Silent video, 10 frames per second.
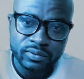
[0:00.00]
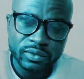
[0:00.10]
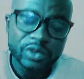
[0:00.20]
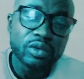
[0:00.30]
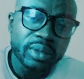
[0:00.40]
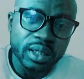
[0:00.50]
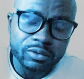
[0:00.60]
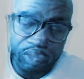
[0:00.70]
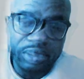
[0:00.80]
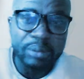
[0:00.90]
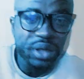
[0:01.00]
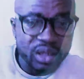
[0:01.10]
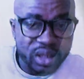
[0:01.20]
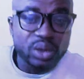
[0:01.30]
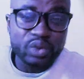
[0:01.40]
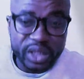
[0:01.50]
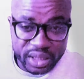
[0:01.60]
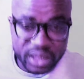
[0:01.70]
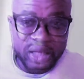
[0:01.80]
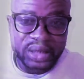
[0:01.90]
When my big kids were the
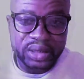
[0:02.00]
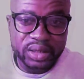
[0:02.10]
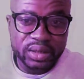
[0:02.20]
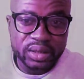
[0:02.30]
age,